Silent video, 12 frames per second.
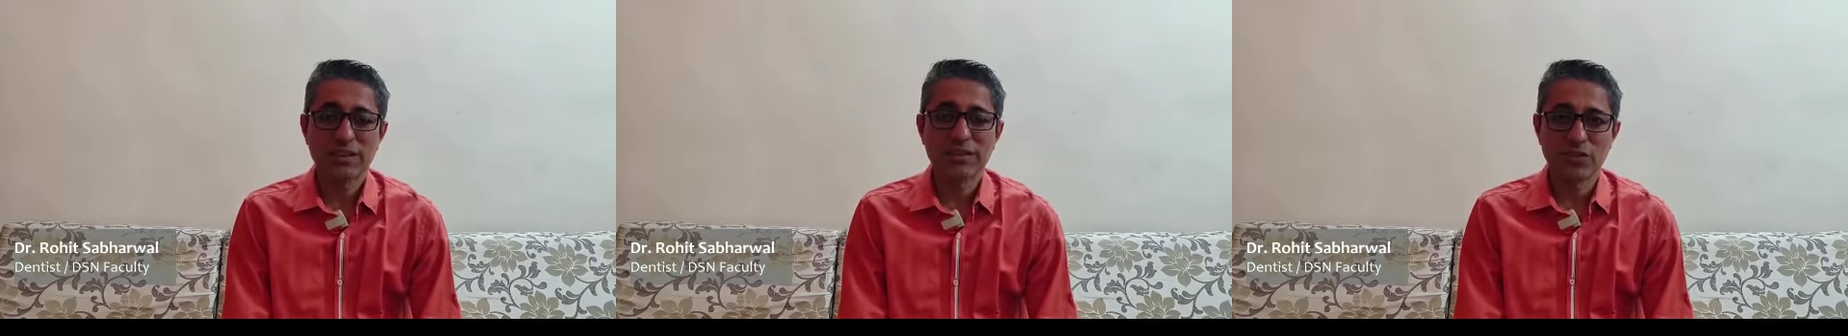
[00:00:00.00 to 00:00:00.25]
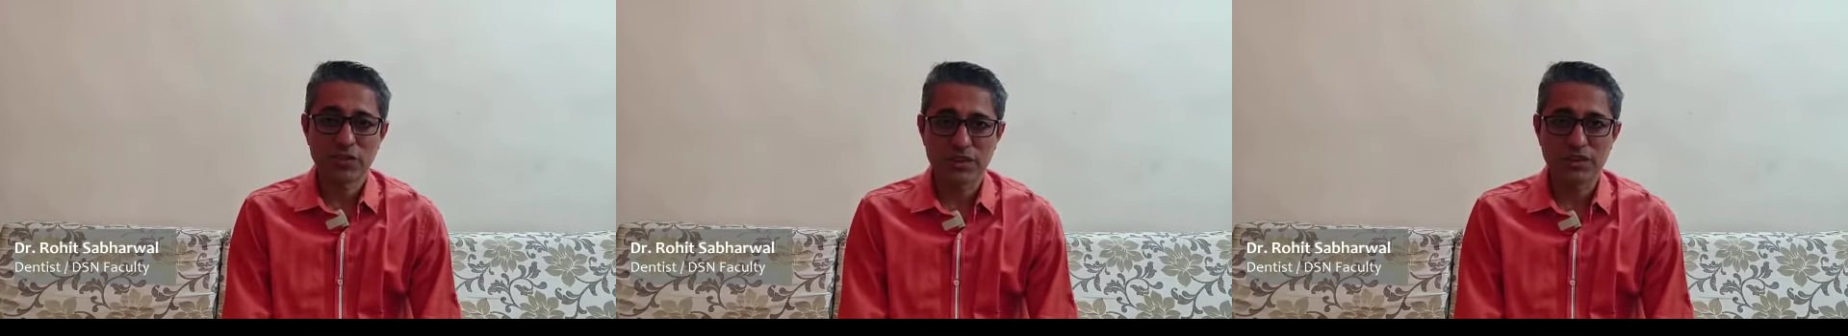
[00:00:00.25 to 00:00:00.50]

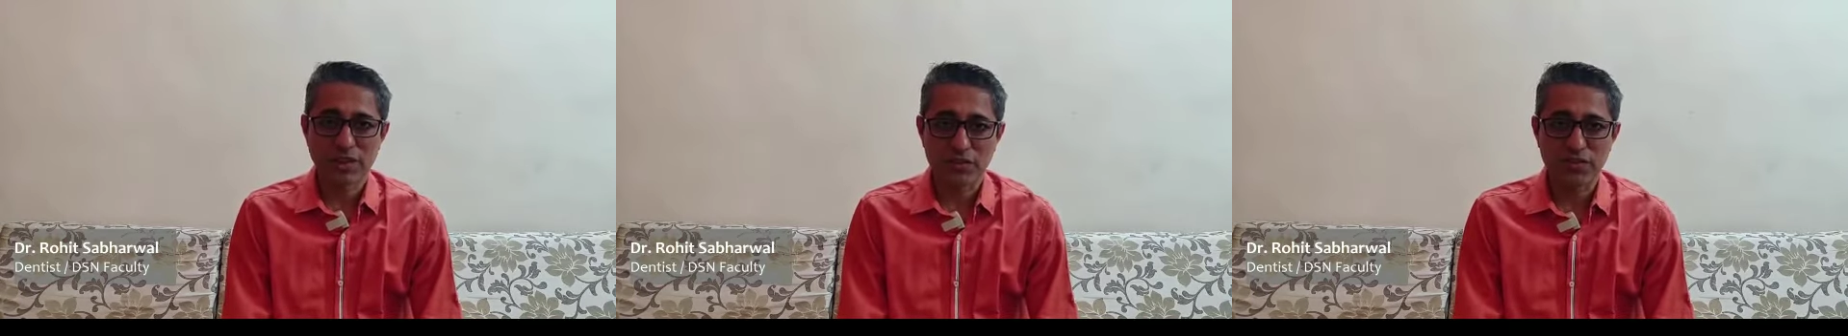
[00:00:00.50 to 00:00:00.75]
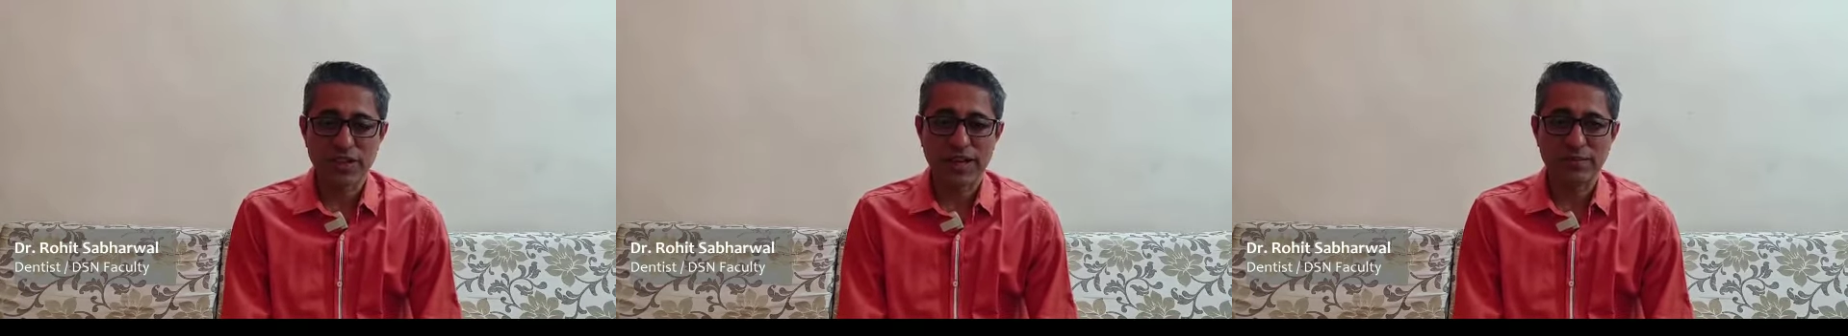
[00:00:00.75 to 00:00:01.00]
There was a
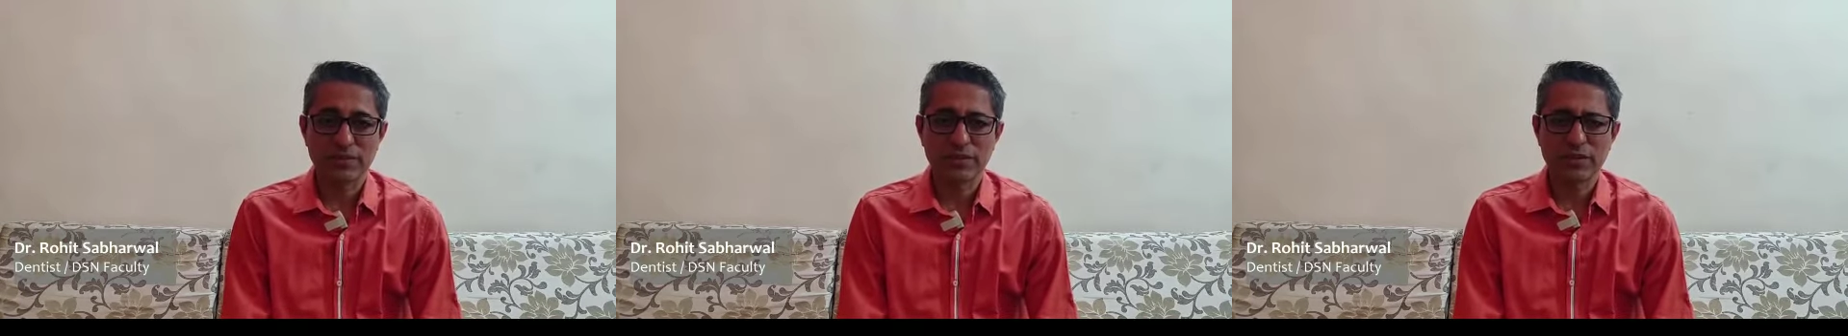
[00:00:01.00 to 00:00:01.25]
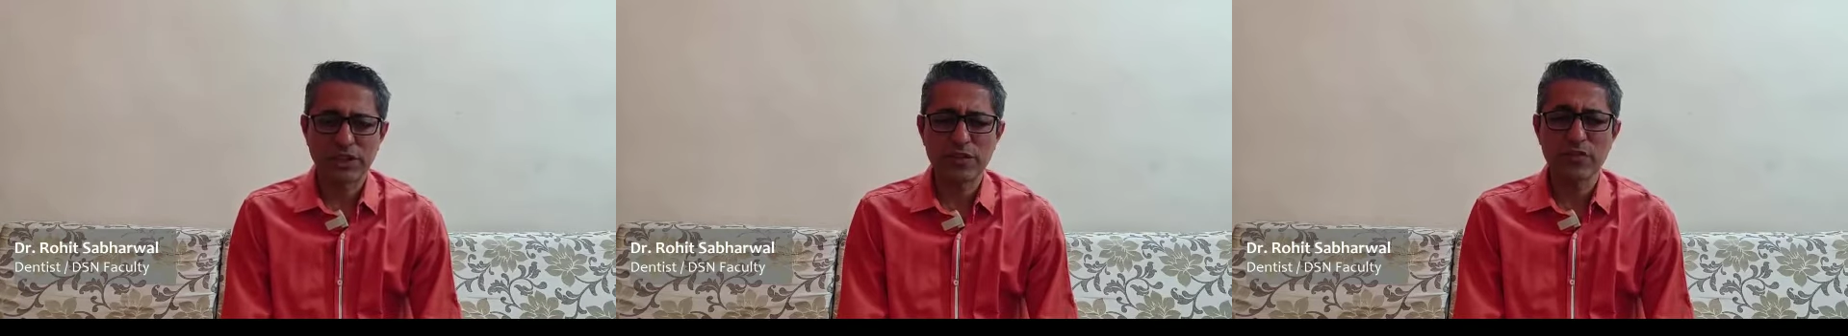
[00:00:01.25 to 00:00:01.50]
tough time,
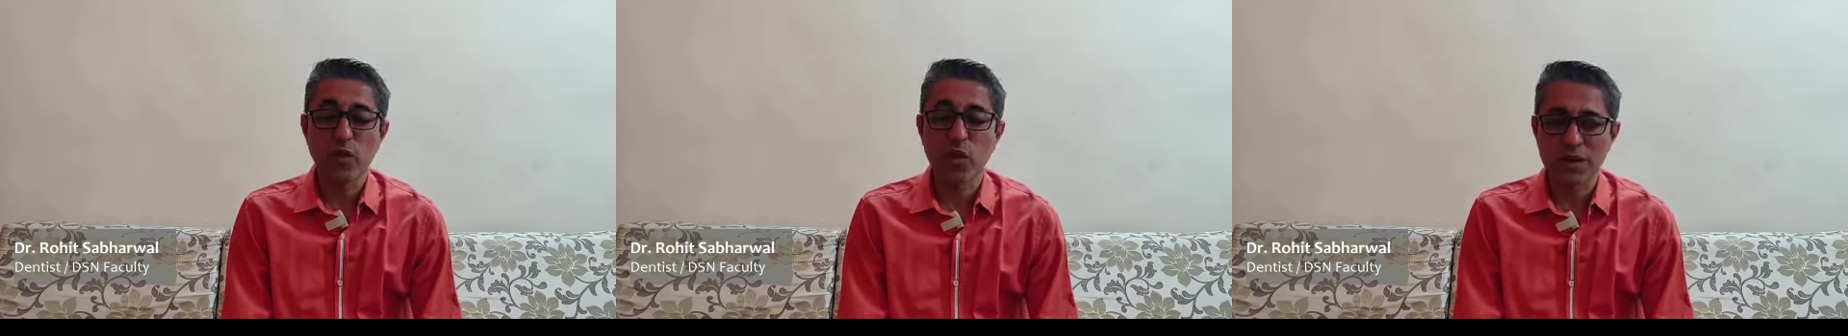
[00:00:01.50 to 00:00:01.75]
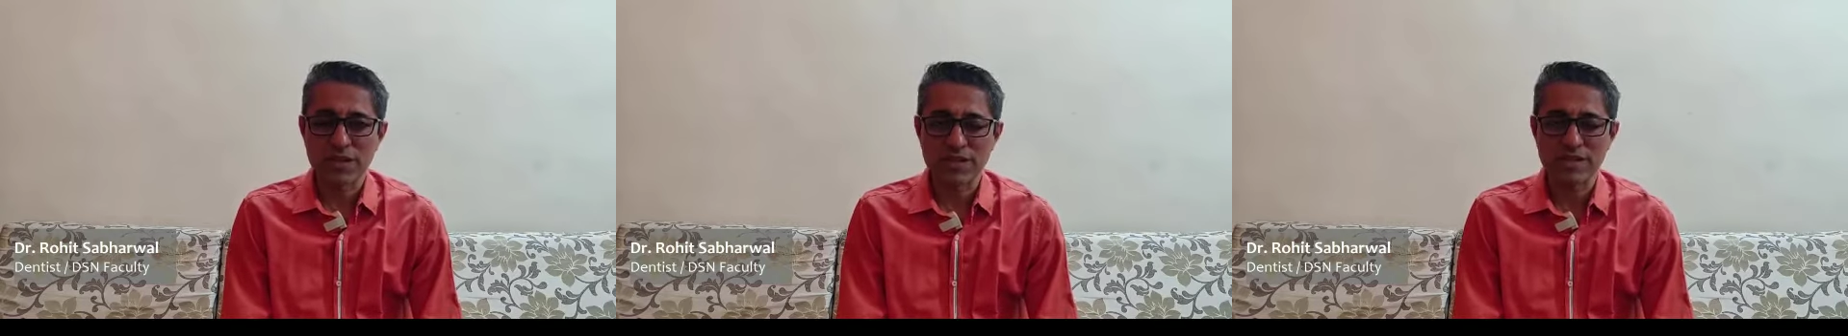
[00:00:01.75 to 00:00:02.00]
three, four
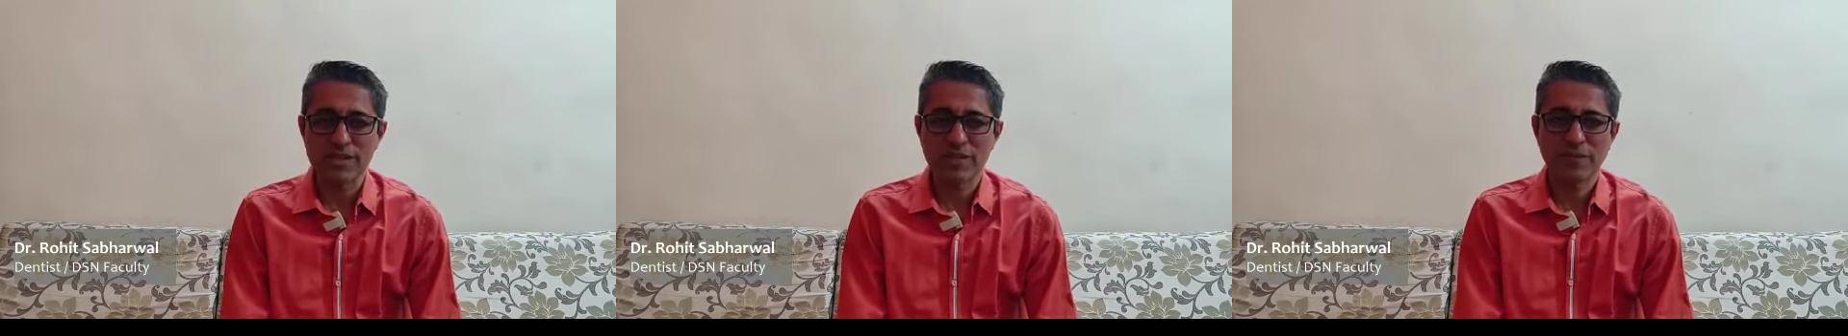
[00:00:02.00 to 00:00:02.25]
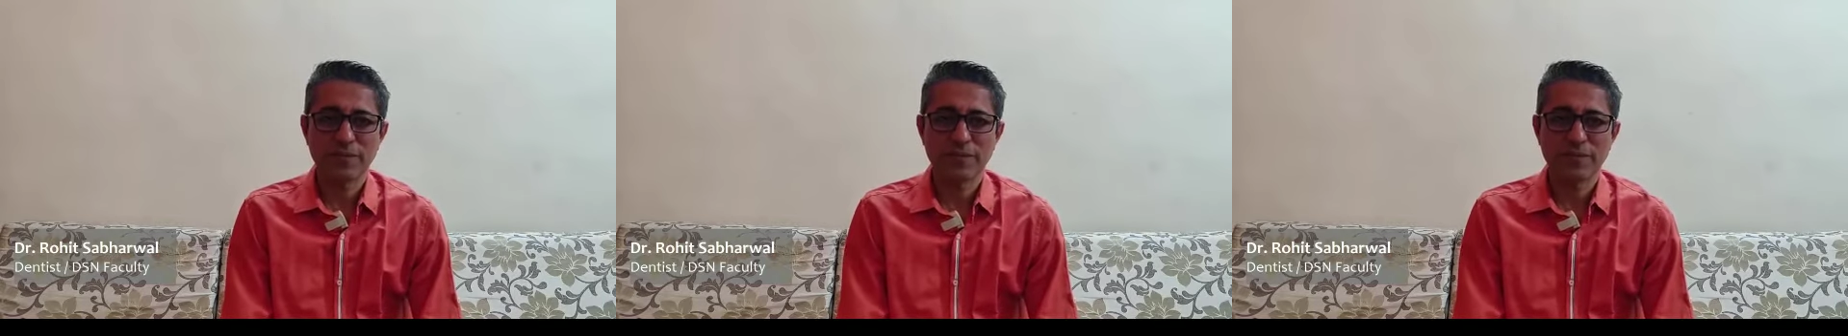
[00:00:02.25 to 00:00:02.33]
months.